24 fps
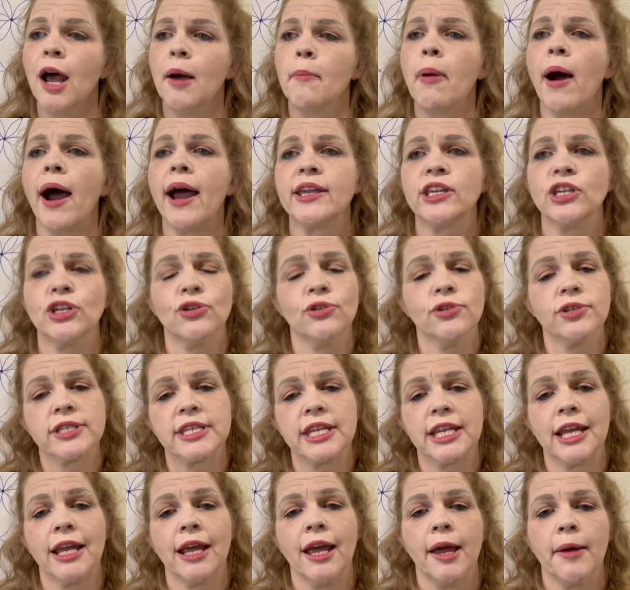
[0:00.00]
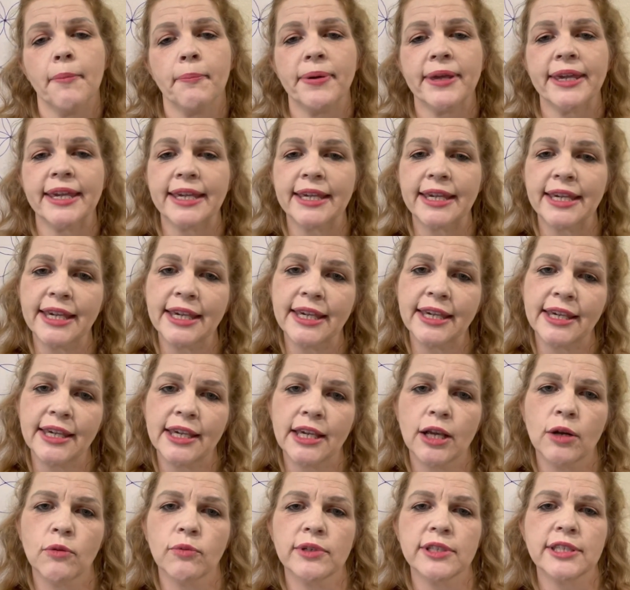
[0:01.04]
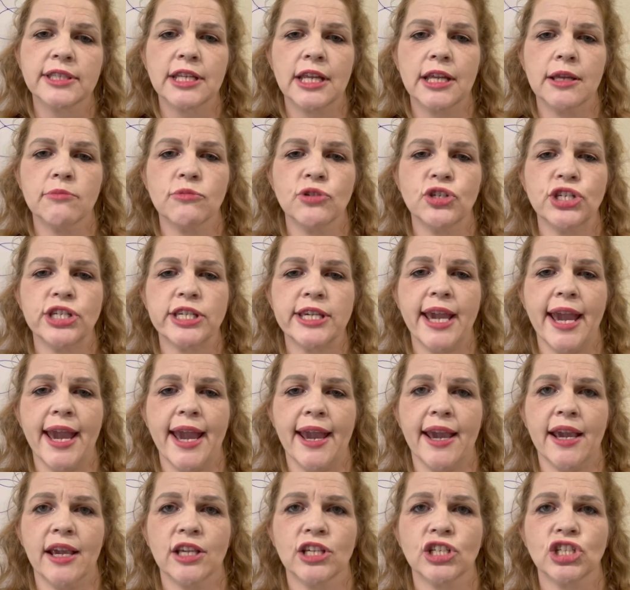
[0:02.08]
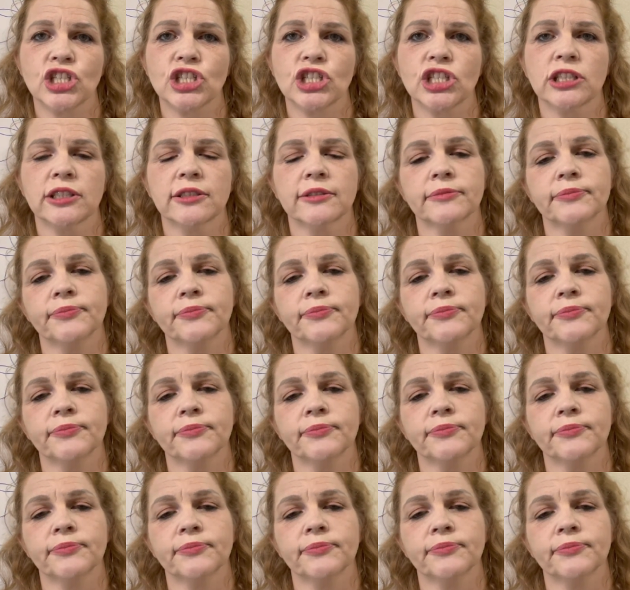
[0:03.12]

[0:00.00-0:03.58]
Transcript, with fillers: by using PE equals MGH.